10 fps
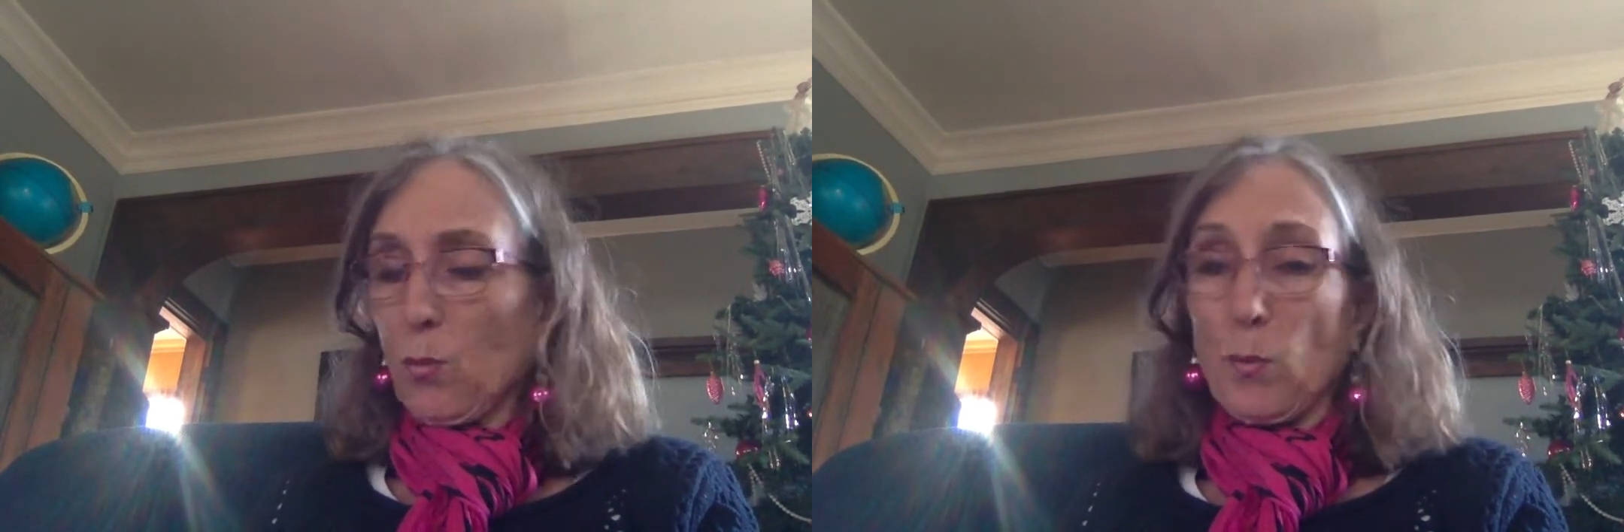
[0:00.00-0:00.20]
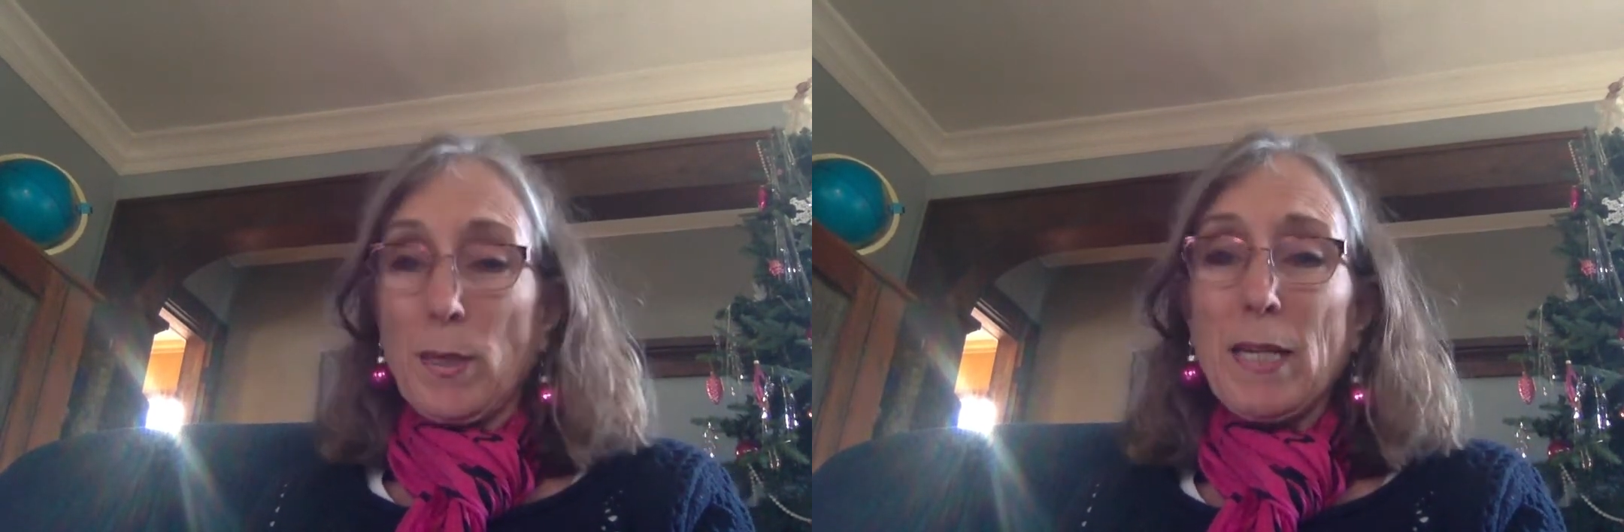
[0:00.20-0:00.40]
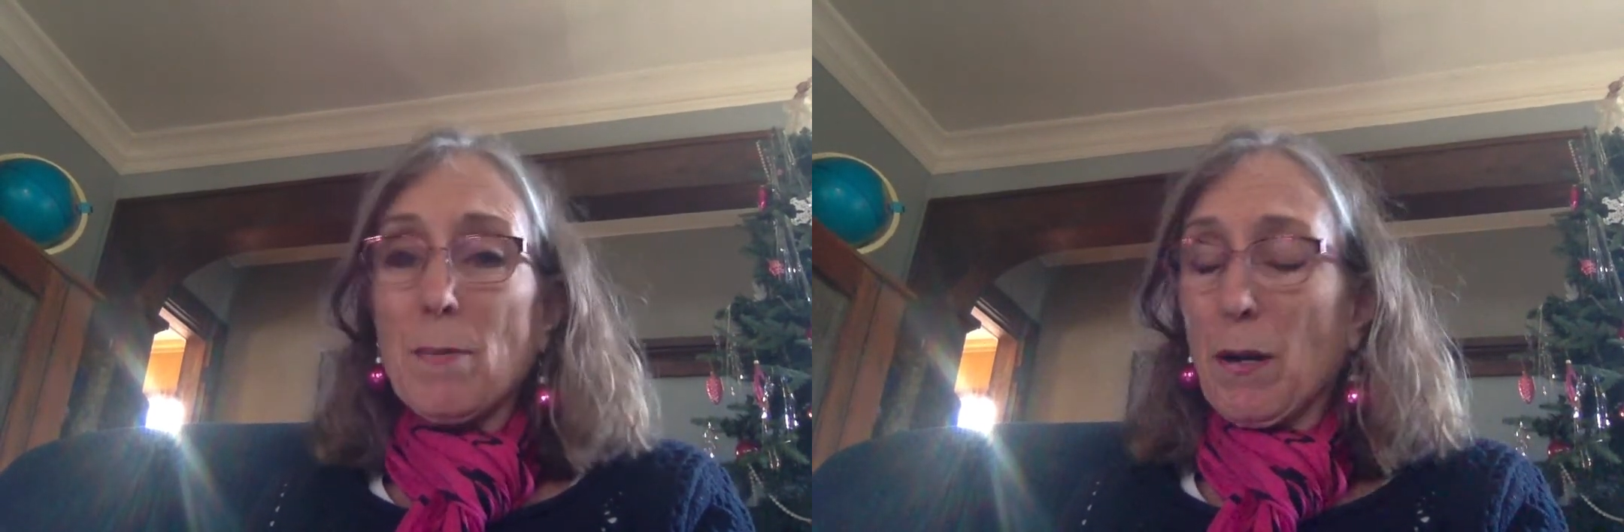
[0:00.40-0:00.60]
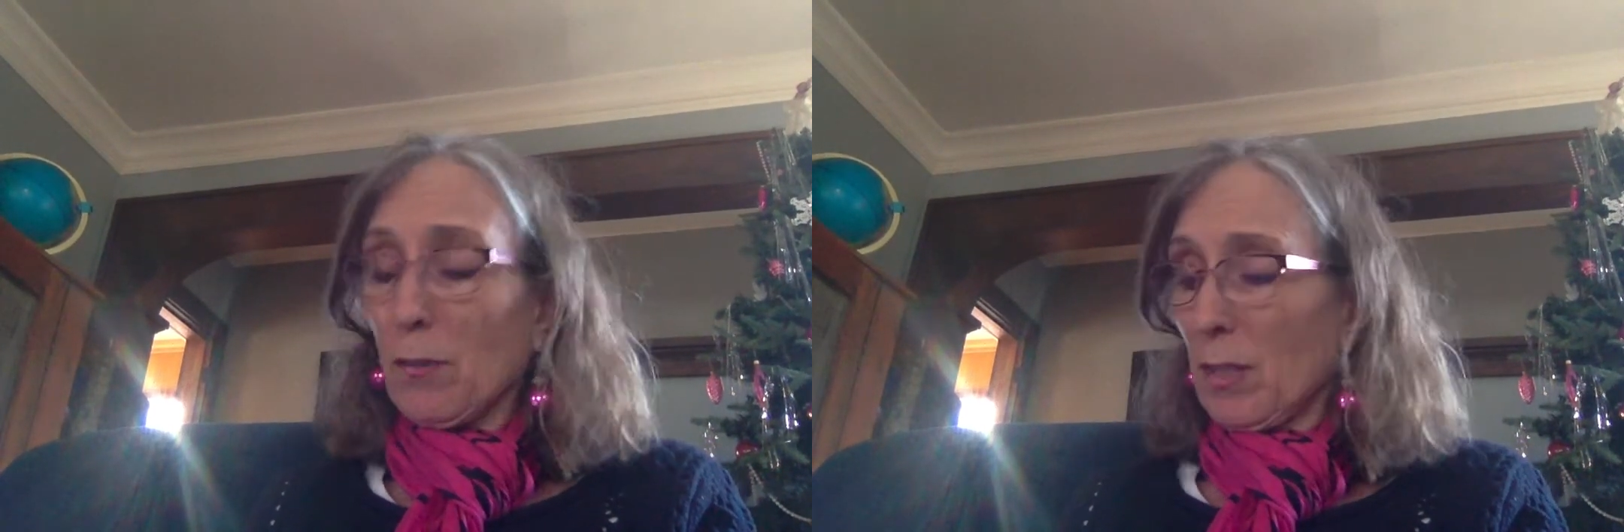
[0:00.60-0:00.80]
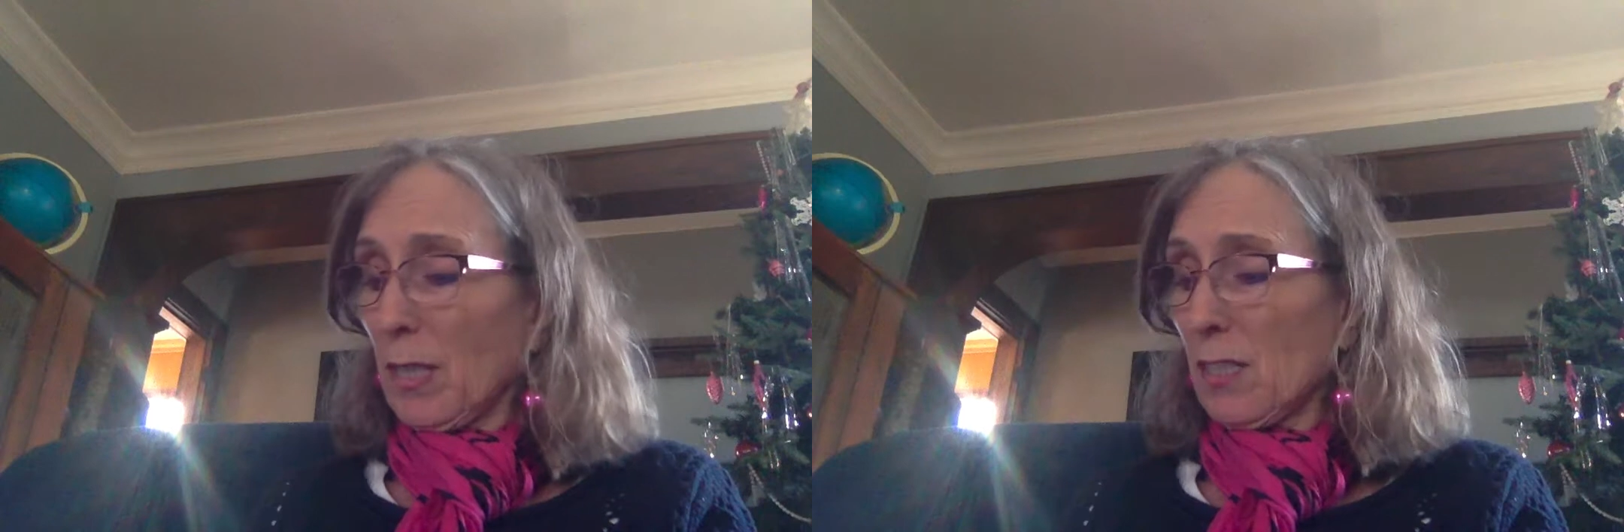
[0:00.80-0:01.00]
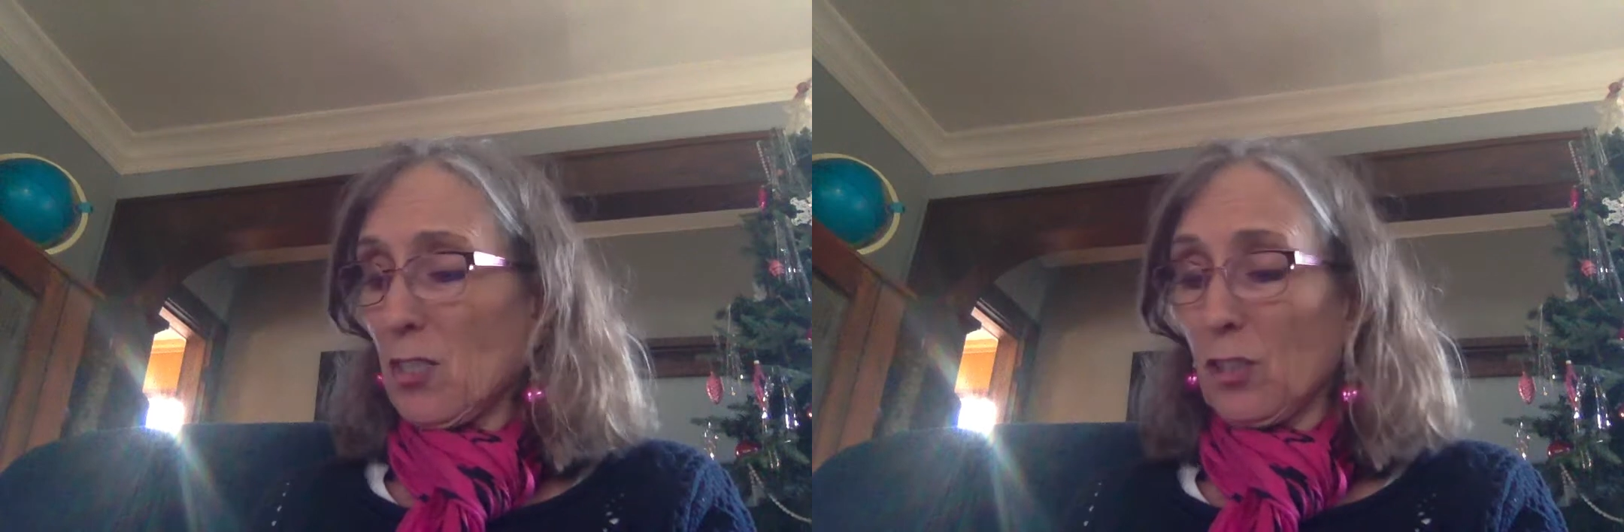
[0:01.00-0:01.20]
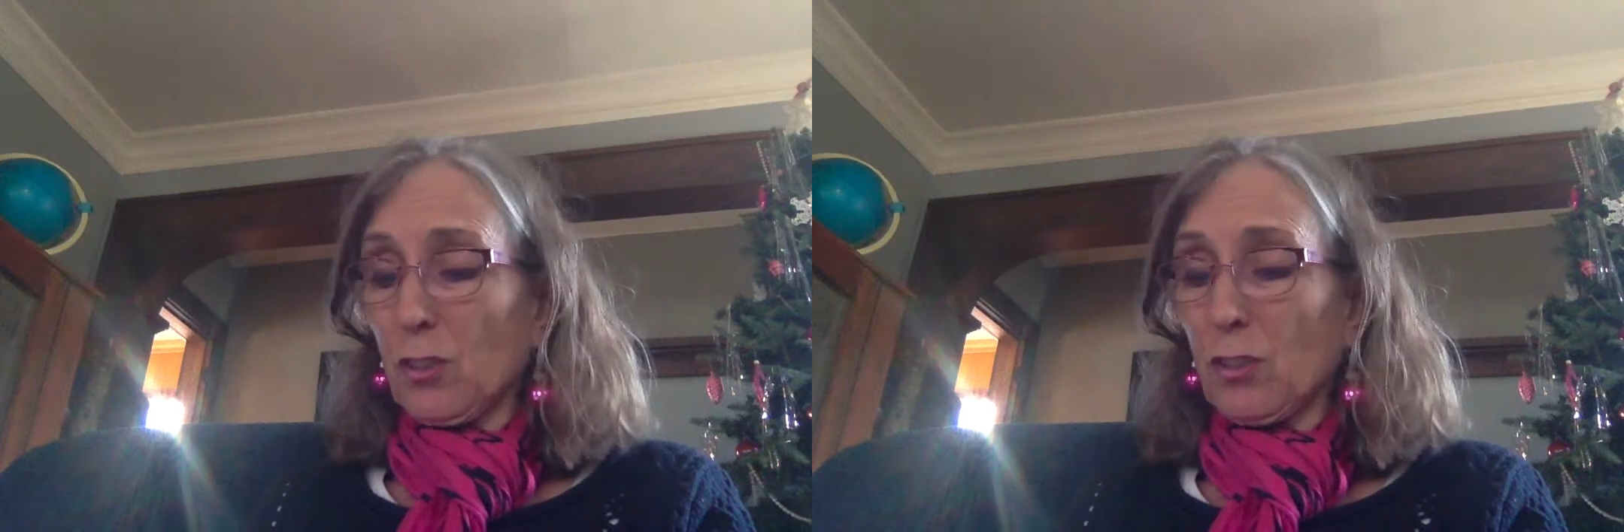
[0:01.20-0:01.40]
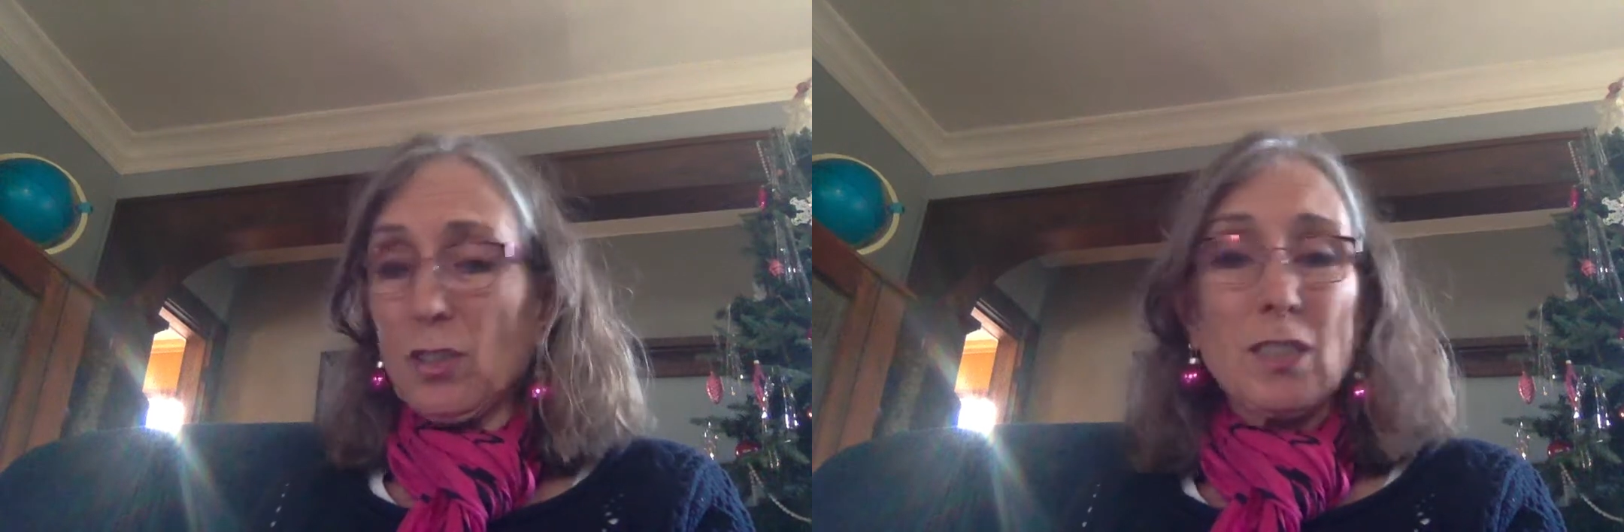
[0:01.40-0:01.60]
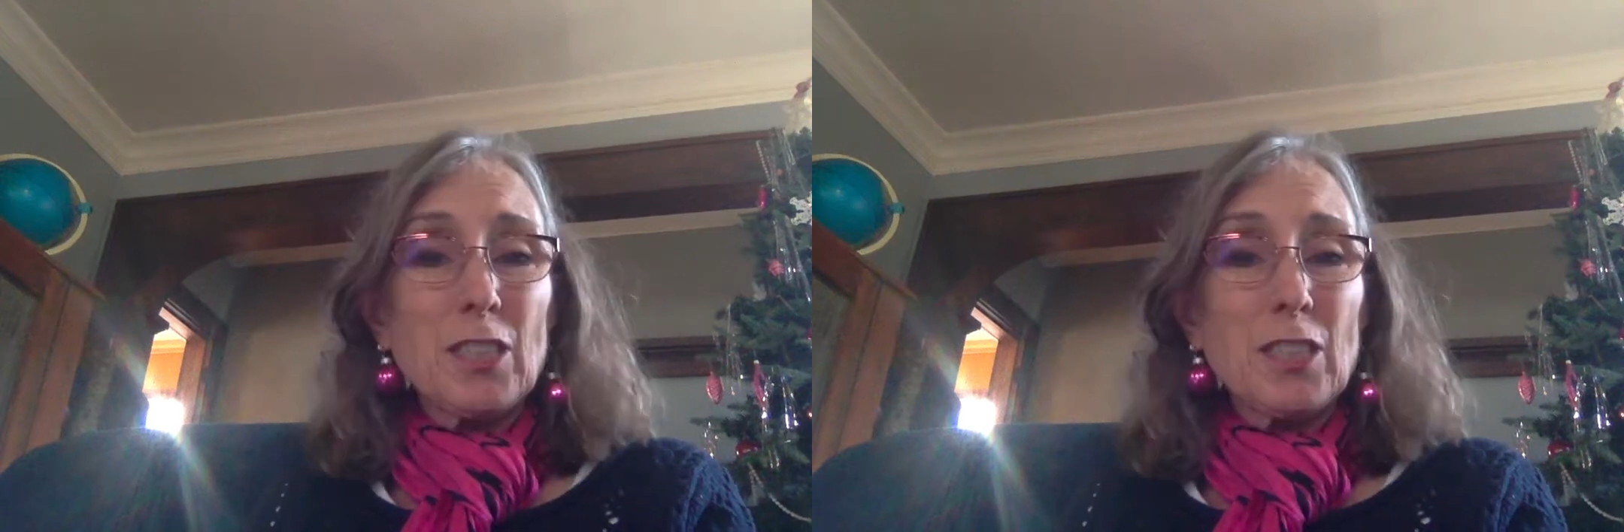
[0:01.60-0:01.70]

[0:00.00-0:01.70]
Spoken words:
read about things to learn.